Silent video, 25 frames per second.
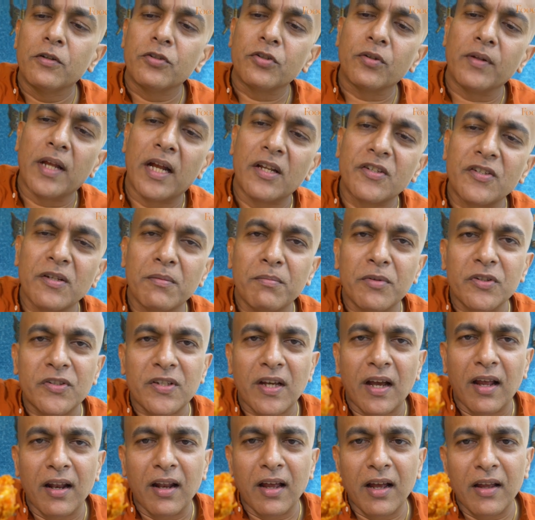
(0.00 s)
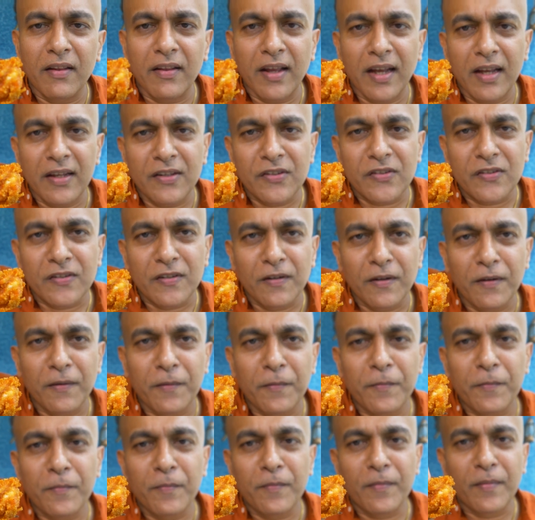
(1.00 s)
So that's the masala that's
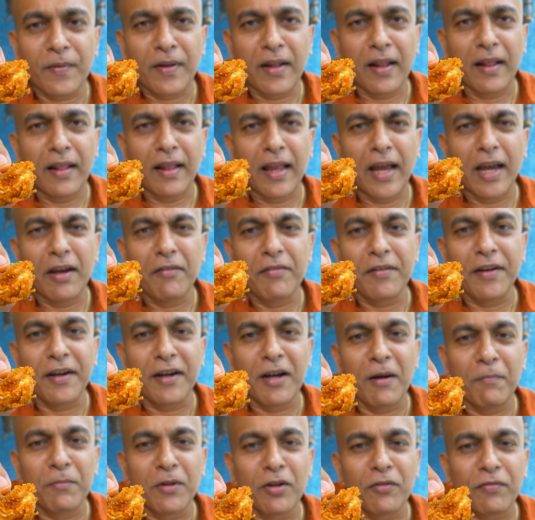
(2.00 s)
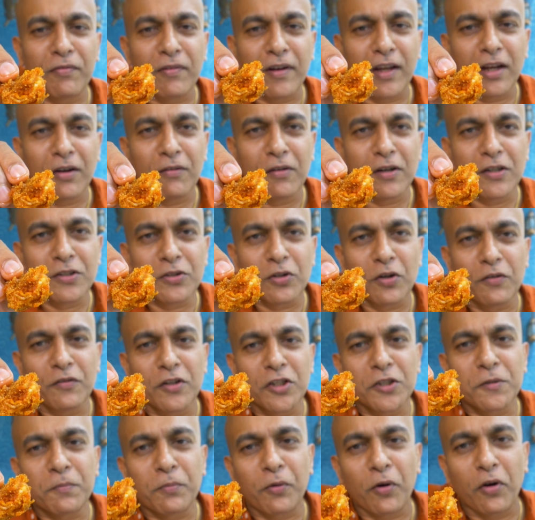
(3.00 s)
livening up the flavors of
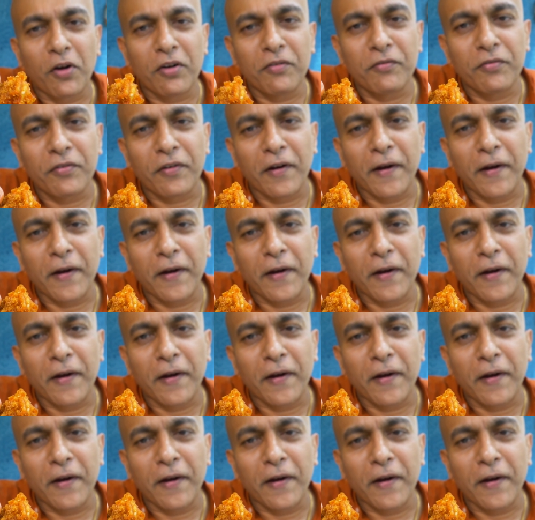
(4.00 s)
this prawn